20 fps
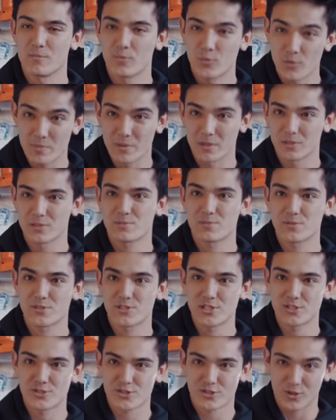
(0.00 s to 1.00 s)
We built a
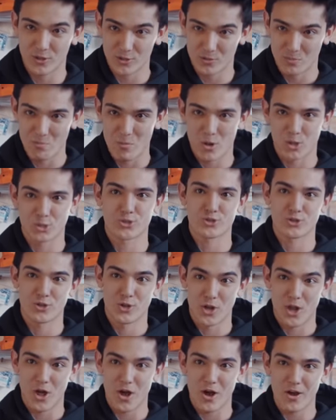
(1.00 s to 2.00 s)
procedure called
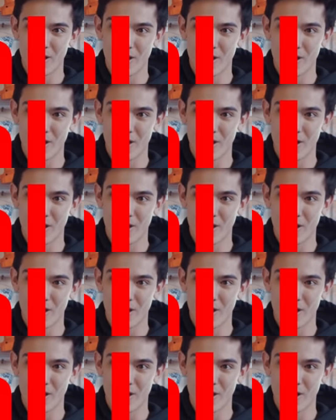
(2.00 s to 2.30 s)
martial law,